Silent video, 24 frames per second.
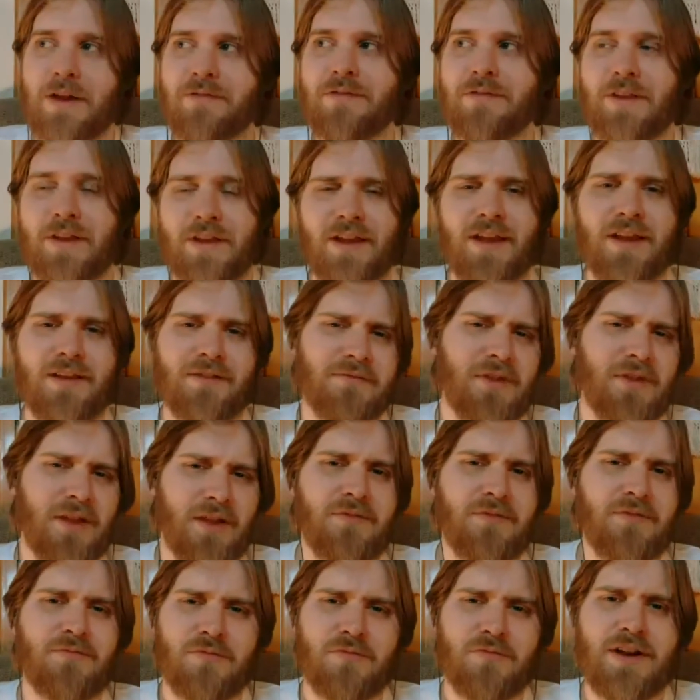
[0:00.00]
for that yeah yeah
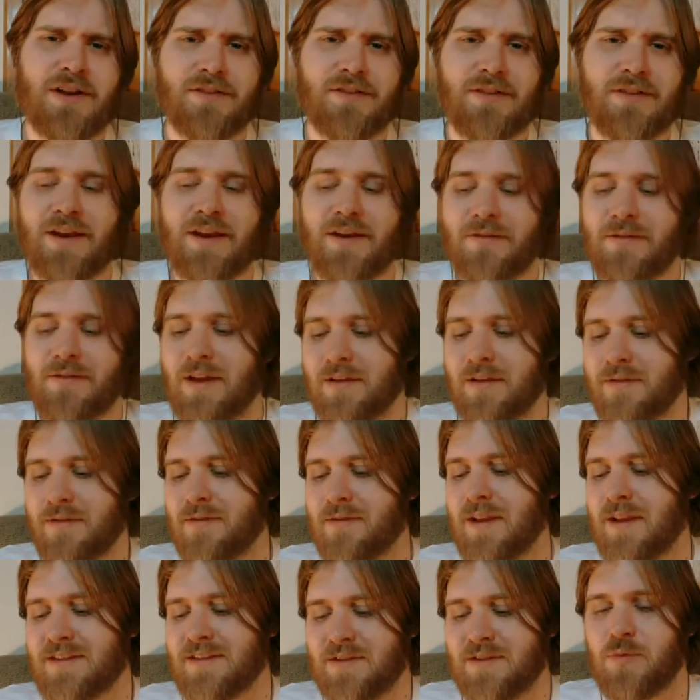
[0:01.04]
right in that that
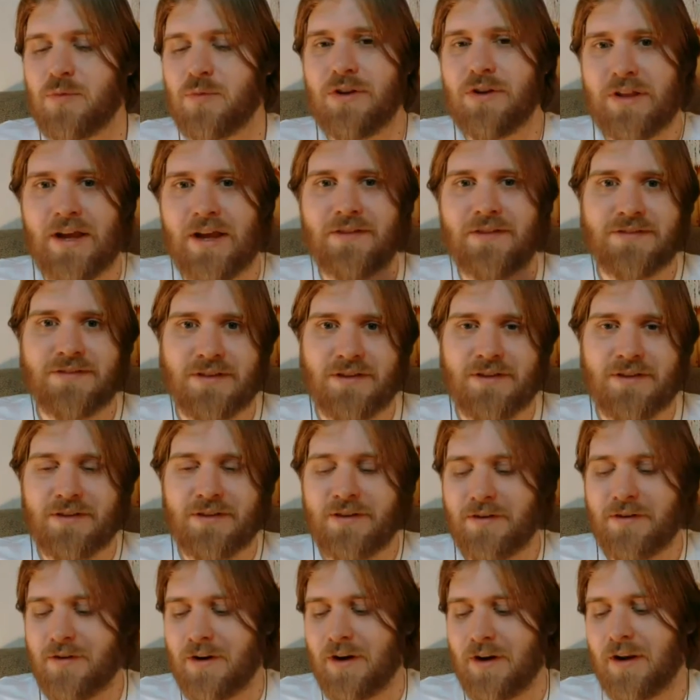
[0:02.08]
that's the wheelhouse that
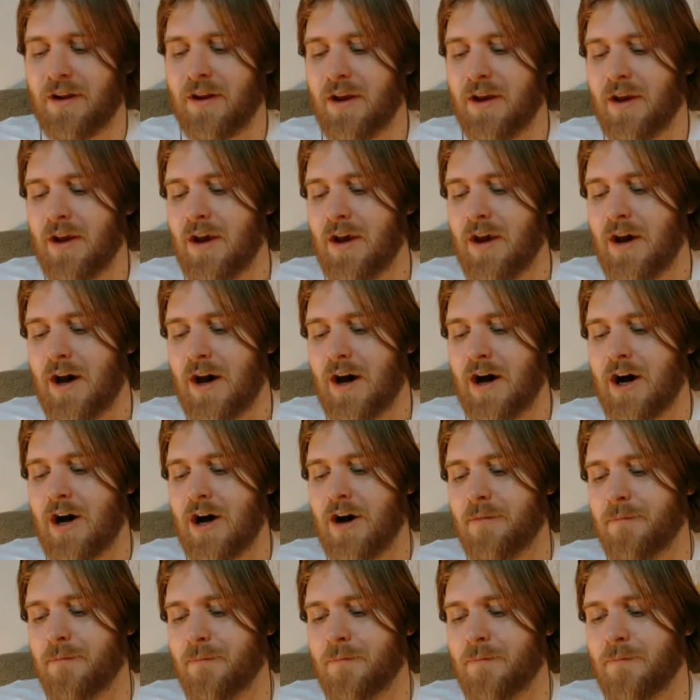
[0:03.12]
you're in
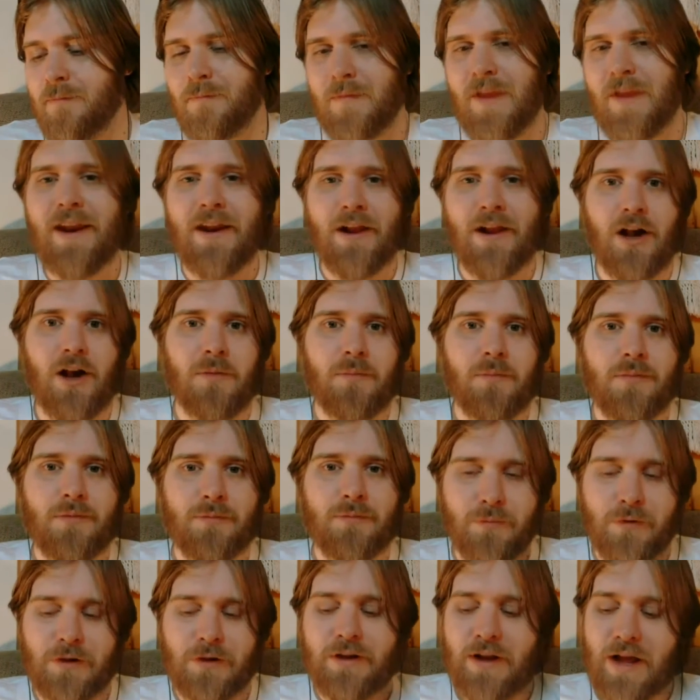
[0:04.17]
um and up uh,
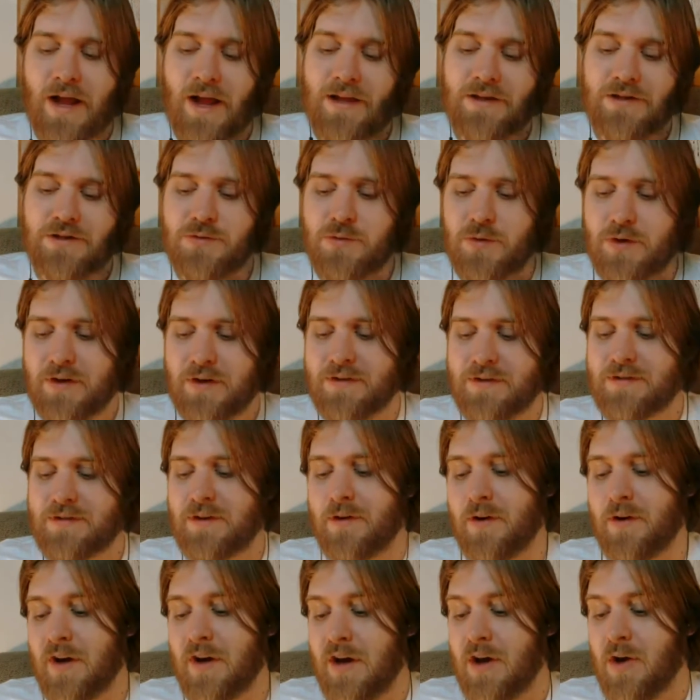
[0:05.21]
but i enjoyed it
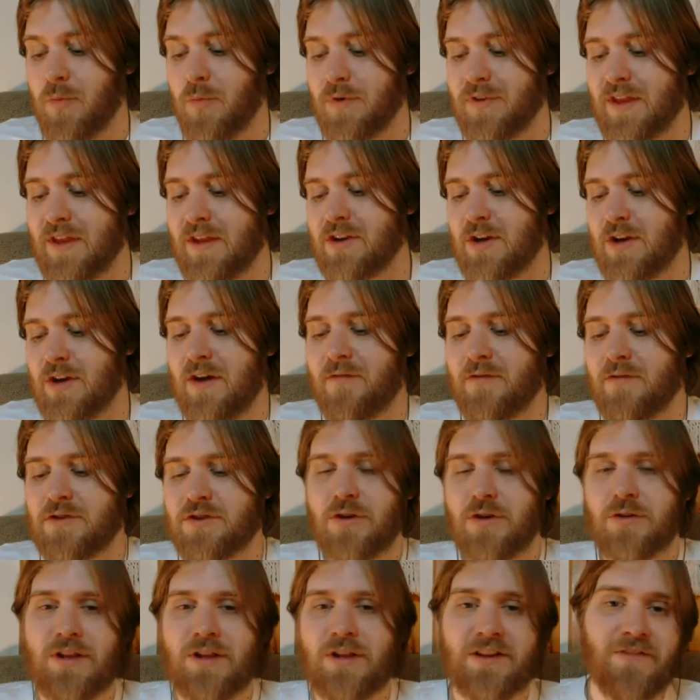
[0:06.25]
so but then you have a
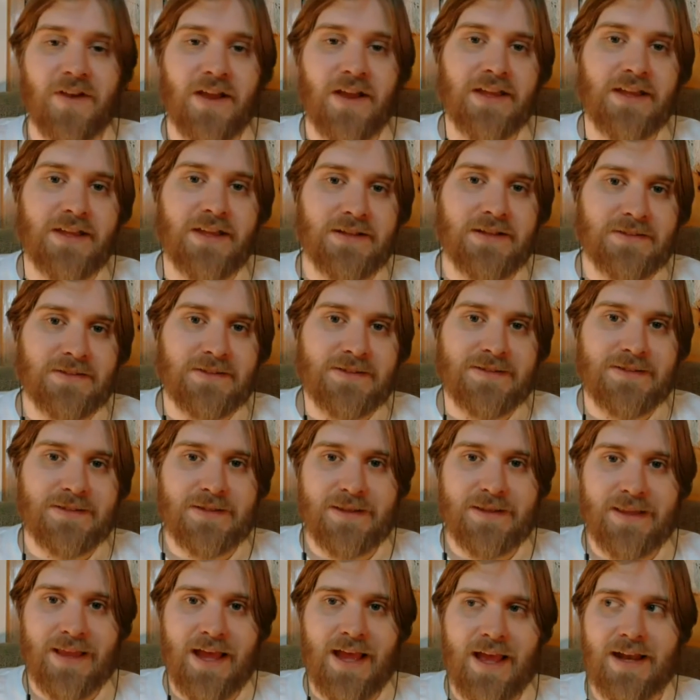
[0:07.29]
show like vikings
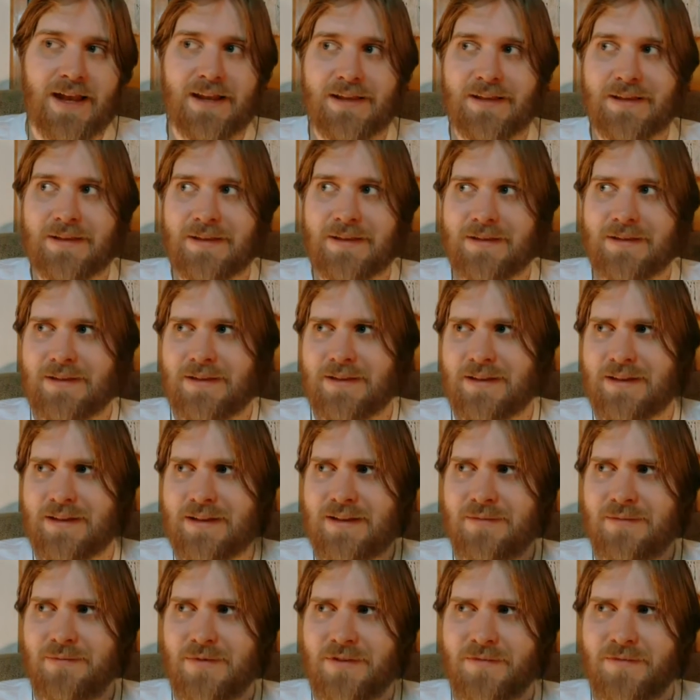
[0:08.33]
that i
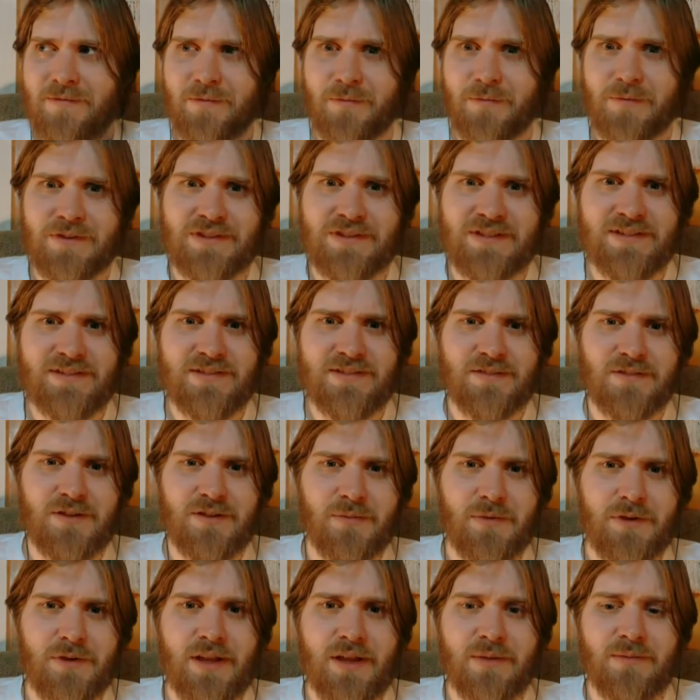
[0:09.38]
believe three seasons are
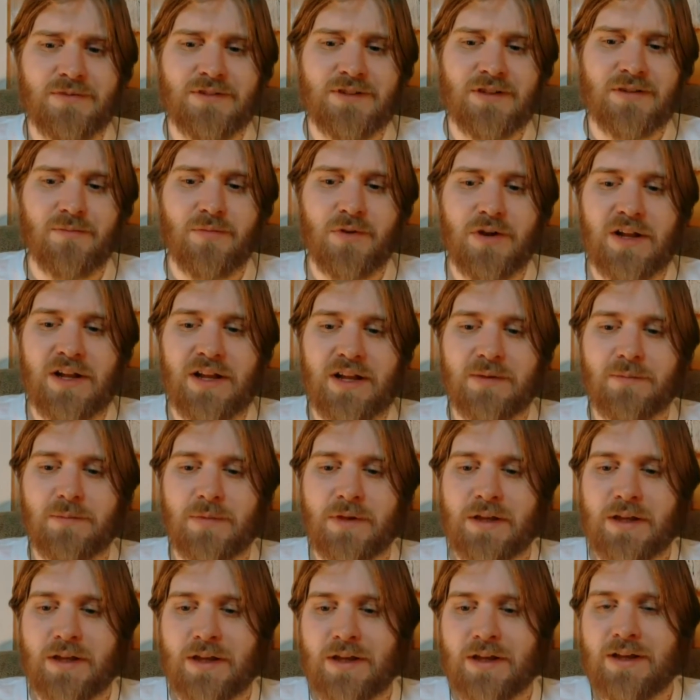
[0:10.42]
up on amazon prime
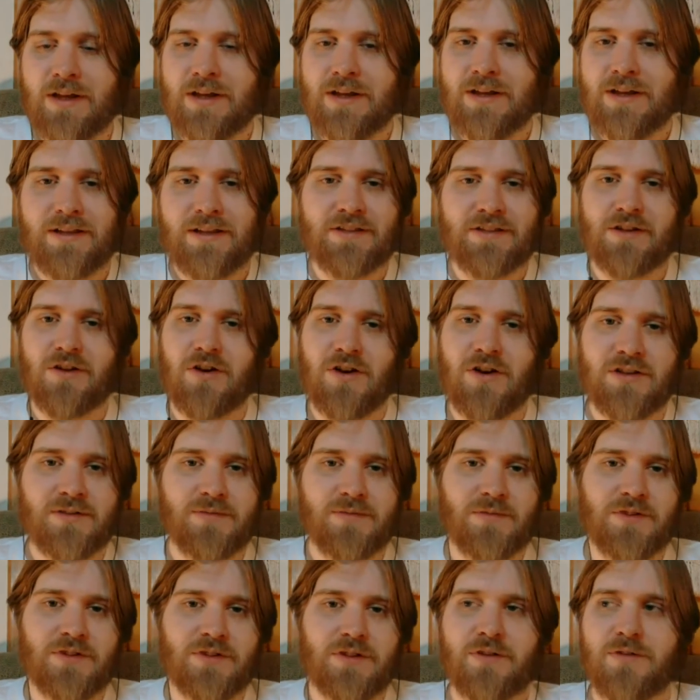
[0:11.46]
it's an
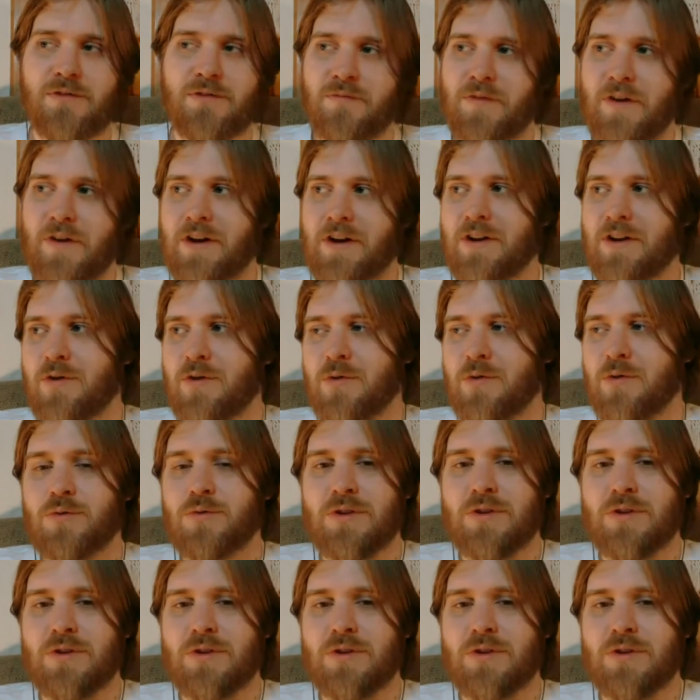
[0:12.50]
awesome show very that's cool